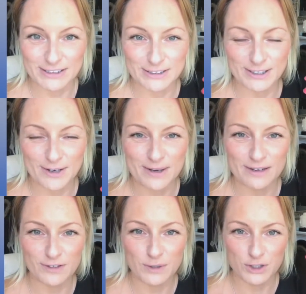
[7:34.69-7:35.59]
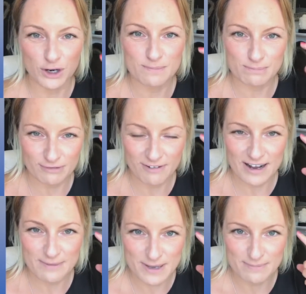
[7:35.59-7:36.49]
So if you don't
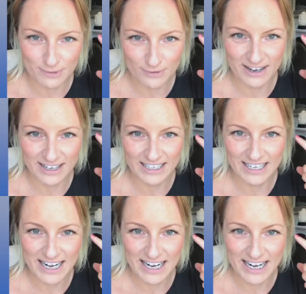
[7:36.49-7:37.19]
prime your brain